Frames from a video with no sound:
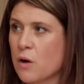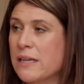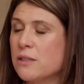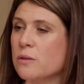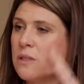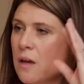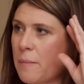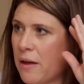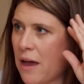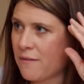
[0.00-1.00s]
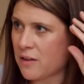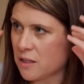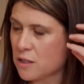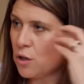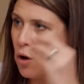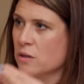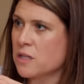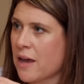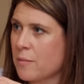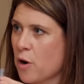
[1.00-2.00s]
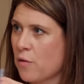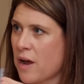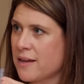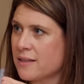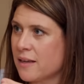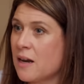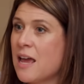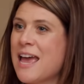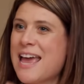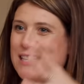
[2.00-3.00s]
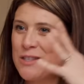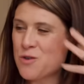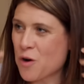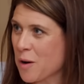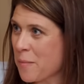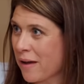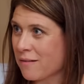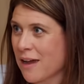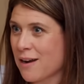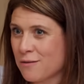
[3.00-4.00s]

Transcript: Okay, so it's about having this long time horizon. It's not about kind